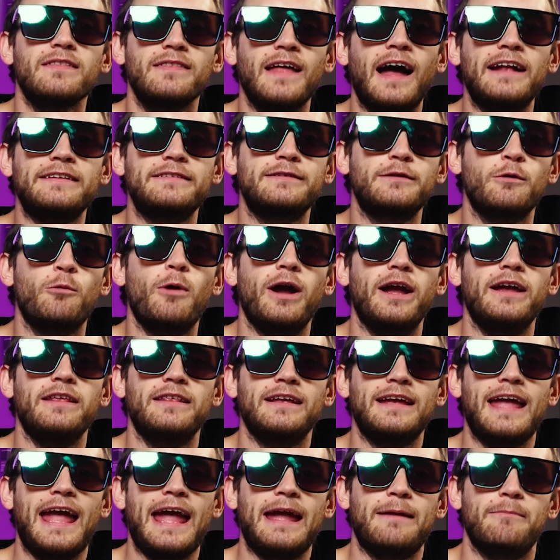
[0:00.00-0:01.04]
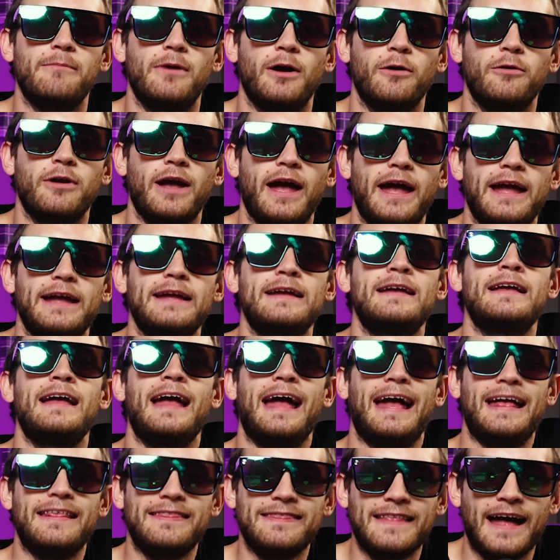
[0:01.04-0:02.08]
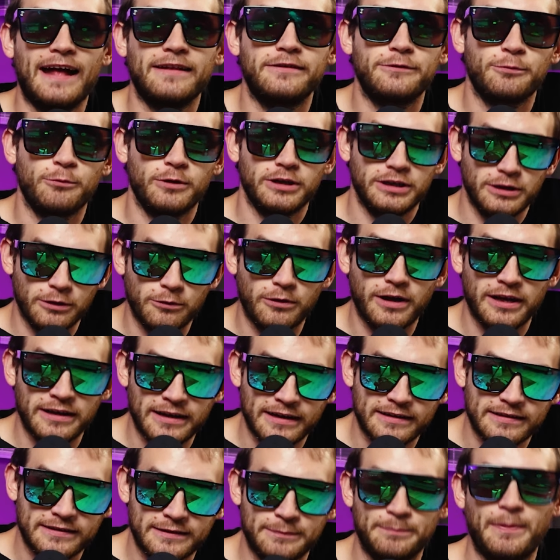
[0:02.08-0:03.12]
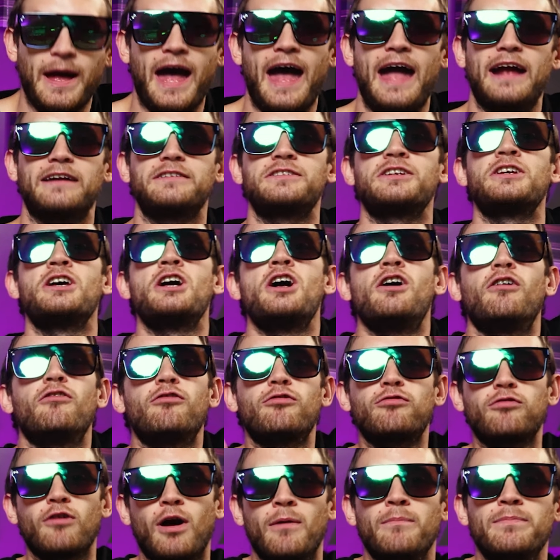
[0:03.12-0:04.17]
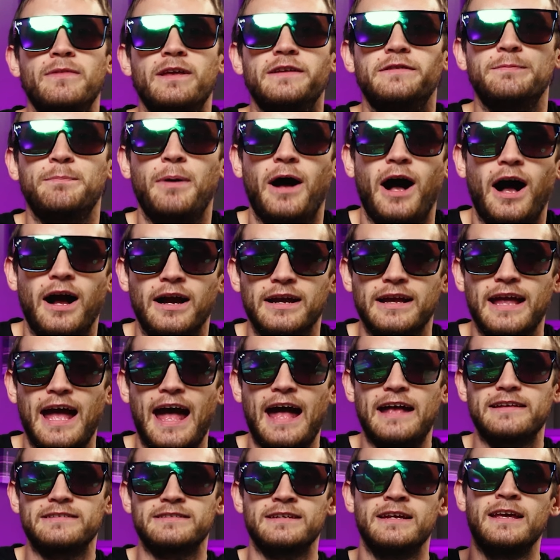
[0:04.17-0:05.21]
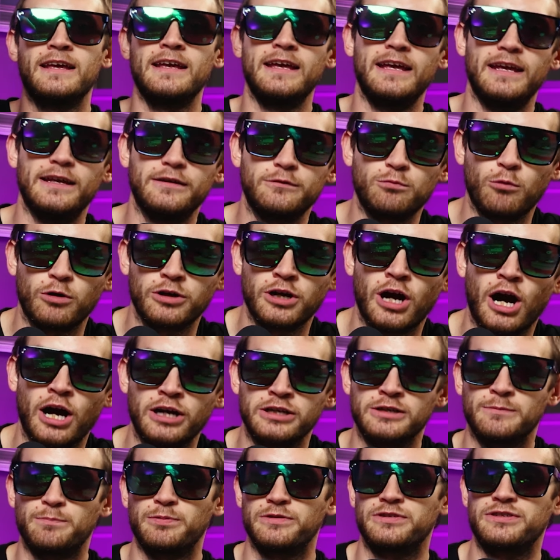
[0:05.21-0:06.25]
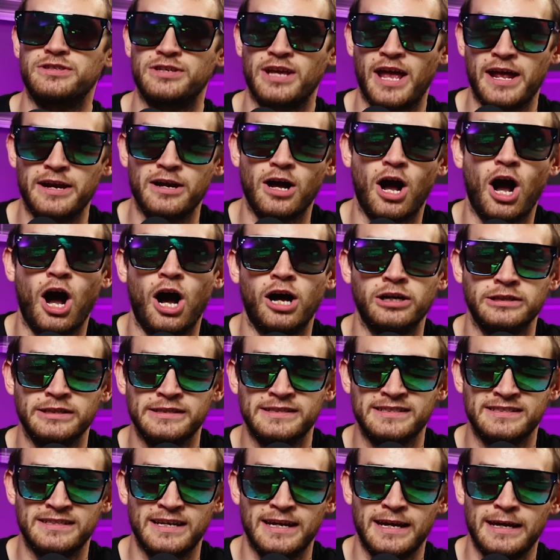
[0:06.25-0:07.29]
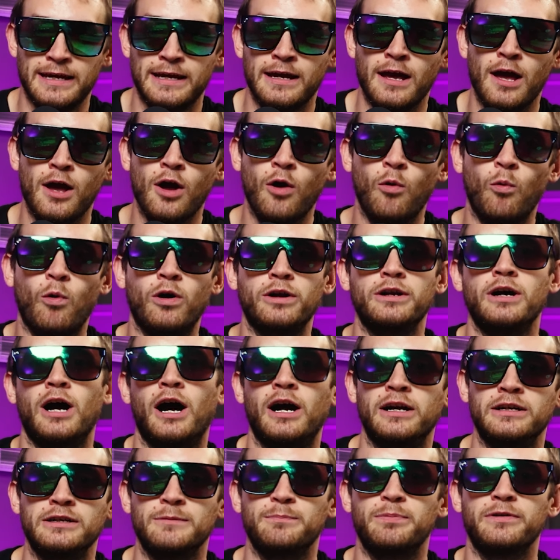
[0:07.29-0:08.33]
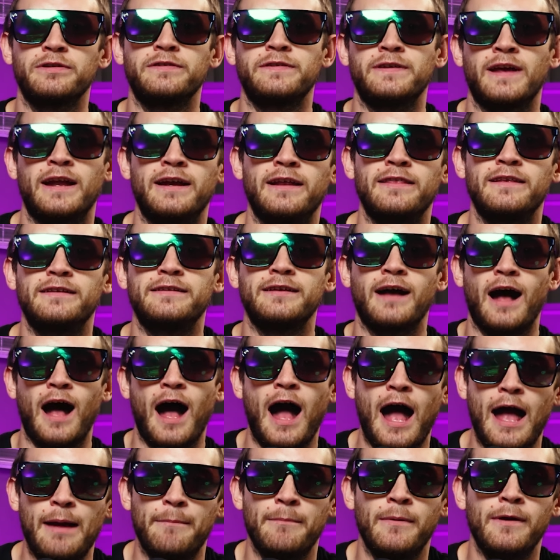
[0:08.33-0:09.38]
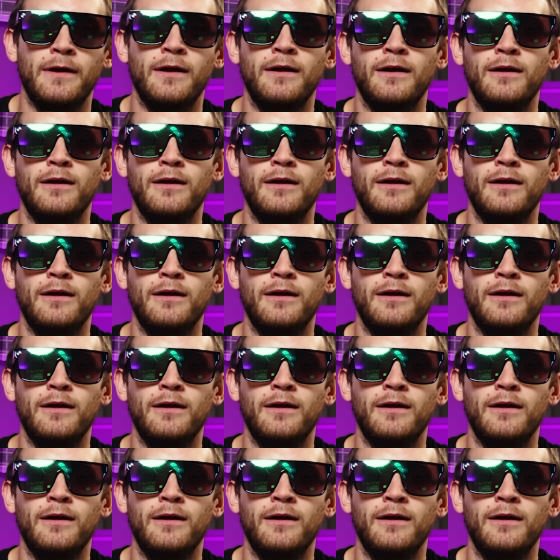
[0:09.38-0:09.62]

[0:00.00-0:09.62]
that's the way of the game, okay? And that's what you can expect from this podcast is 100% honesty 100% of the time.